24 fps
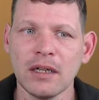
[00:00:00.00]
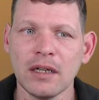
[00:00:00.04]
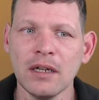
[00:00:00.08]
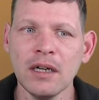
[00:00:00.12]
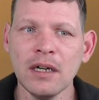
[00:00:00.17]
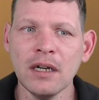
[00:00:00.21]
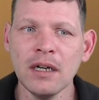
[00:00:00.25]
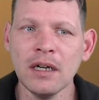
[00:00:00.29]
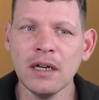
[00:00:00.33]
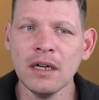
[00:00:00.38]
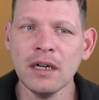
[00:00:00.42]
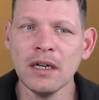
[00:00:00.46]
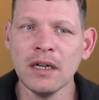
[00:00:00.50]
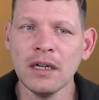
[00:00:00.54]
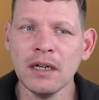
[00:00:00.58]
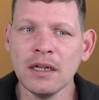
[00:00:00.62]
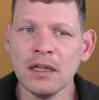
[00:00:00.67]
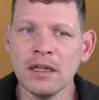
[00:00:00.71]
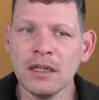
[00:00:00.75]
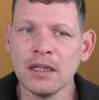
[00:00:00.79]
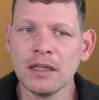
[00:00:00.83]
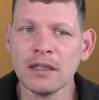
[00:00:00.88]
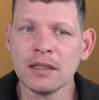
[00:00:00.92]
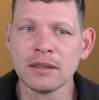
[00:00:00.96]

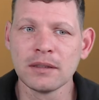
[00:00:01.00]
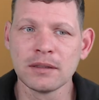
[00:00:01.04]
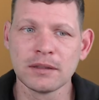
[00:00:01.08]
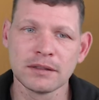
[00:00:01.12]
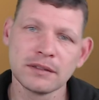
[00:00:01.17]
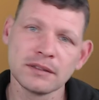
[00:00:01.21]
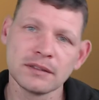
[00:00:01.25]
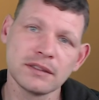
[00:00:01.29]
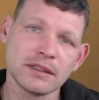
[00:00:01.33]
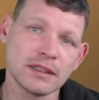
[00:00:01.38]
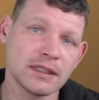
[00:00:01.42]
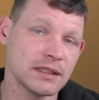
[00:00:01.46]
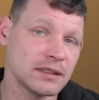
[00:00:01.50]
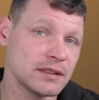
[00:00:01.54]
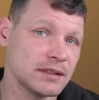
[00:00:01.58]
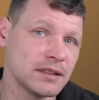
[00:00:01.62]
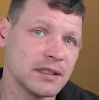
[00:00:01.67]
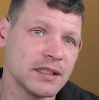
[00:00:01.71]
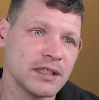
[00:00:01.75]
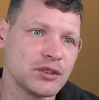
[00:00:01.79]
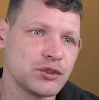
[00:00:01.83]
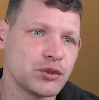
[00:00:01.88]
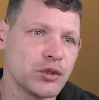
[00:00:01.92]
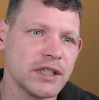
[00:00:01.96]

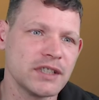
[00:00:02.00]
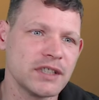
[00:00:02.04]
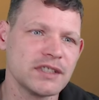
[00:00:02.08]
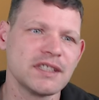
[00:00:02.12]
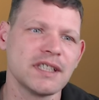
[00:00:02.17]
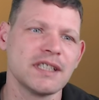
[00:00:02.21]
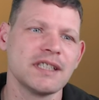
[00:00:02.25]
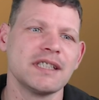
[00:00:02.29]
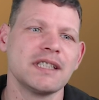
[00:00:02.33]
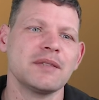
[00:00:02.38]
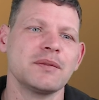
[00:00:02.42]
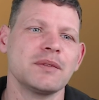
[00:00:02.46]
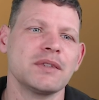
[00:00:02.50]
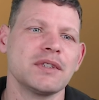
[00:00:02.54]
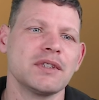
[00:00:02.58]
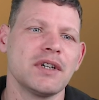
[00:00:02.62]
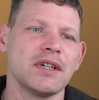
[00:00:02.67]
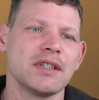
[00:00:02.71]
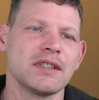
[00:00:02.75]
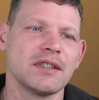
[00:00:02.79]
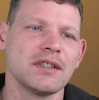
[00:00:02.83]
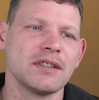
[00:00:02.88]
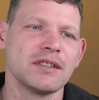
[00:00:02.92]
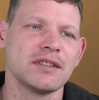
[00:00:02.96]
the trains are even
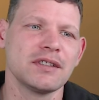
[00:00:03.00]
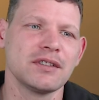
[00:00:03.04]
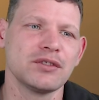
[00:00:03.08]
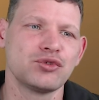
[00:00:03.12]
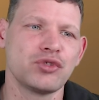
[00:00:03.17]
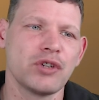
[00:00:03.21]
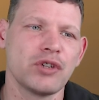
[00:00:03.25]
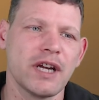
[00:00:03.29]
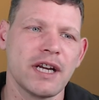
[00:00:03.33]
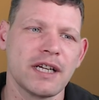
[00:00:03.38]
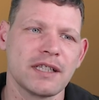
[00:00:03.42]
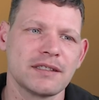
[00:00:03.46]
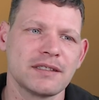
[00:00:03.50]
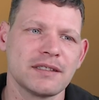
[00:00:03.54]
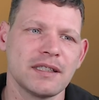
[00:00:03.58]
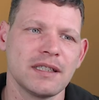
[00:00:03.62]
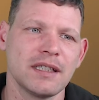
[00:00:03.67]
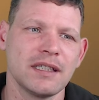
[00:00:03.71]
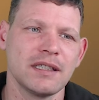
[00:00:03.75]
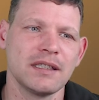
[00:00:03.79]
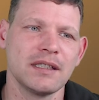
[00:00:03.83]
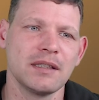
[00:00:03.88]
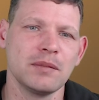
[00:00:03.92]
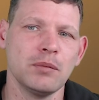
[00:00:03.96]
not on the tracks
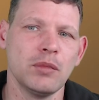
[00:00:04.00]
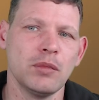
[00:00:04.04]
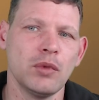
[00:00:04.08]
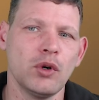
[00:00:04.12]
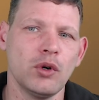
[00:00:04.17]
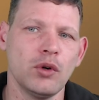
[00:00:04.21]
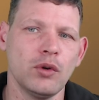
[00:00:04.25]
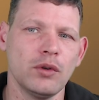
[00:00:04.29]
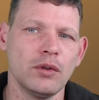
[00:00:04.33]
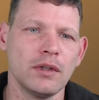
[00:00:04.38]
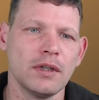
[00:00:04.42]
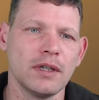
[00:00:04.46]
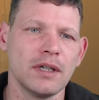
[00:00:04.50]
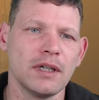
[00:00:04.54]
anymore.